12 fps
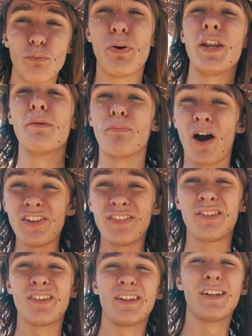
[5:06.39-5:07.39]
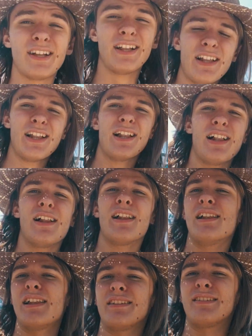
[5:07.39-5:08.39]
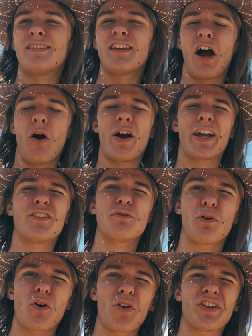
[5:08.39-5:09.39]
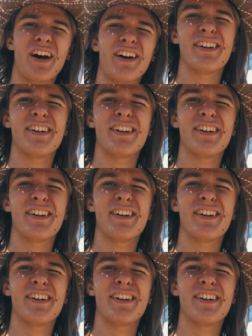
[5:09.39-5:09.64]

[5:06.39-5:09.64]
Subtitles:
to pay the bus. Let's see how I get to Bogota.